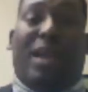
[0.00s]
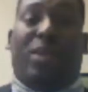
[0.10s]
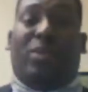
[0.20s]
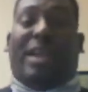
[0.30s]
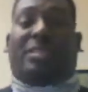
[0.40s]

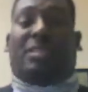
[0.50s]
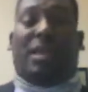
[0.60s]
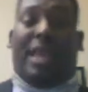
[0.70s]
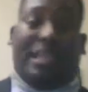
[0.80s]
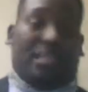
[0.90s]
bio
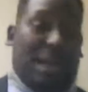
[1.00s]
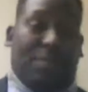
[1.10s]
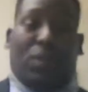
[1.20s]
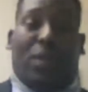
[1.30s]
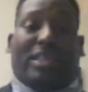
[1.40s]
waste, any
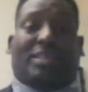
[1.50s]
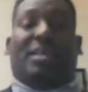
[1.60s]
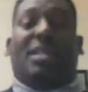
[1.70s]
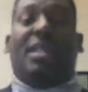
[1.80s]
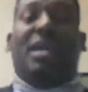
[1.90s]
type of
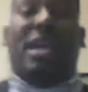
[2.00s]
waste